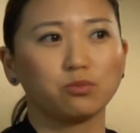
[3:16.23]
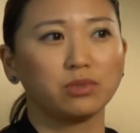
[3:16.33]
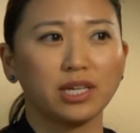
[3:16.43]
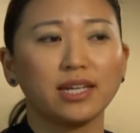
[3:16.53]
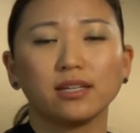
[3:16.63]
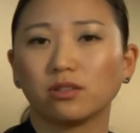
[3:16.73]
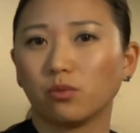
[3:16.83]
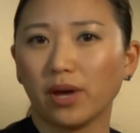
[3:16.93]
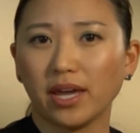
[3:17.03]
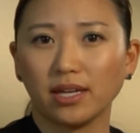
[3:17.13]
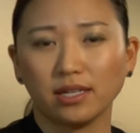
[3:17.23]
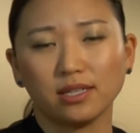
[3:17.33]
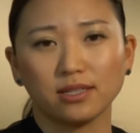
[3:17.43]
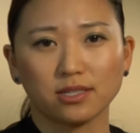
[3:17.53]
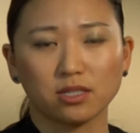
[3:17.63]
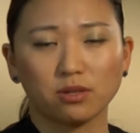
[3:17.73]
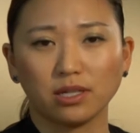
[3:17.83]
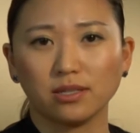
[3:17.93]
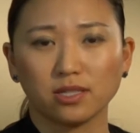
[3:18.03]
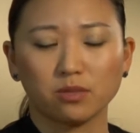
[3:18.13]
leading the way in this
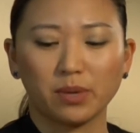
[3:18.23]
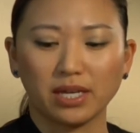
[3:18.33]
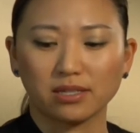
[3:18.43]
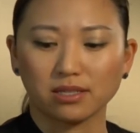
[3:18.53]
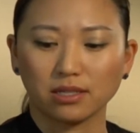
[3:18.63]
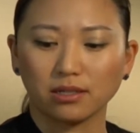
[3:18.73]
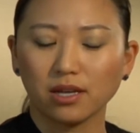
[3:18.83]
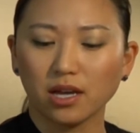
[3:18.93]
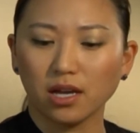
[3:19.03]
space, and